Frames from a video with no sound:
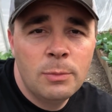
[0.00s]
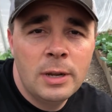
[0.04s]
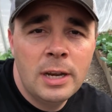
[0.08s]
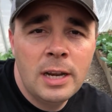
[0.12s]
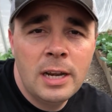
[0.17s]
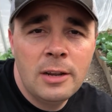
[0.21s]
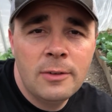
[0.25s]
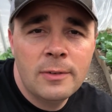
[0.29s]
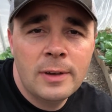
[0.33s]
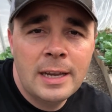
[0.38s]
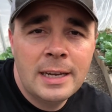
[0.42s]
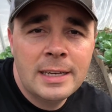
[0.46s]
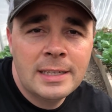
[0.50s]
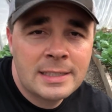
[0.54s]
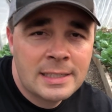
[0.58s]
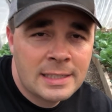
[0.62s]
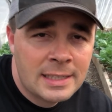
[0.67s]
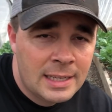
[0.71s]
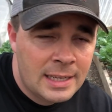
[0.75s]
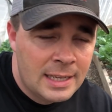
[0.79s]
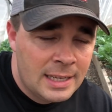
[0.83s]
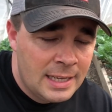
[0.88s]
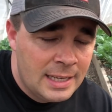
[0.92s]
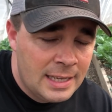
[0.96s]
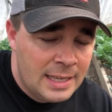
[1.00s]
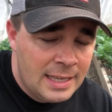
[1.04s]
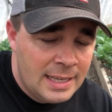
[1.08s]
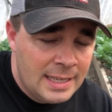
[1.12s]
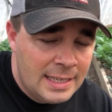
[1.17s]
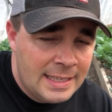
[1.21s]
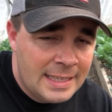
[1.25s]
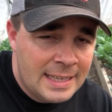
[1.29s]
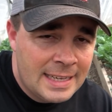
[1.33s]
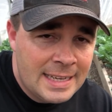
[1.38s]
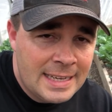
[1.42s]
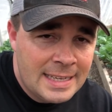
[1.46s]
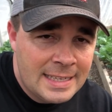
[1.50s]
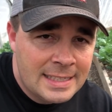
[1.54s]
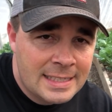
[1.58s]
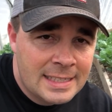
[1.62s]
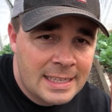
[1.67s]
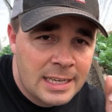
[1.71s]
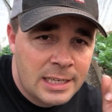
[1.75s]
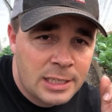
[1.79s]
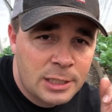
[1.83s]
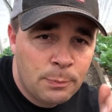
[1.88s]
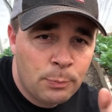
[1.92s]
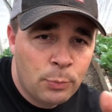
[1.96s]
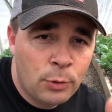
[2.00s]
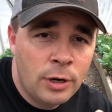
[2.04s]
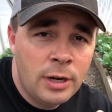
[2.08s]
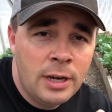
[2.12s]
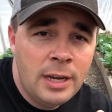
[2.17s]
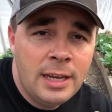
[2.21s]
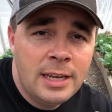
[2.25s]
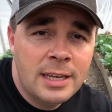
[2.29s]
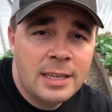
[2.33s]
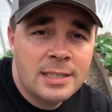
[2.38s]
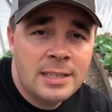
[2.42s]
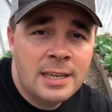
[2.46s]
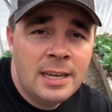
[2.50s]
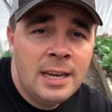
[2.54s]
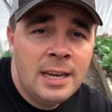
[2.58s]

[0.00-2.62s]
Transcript: But anyways, guys, spring is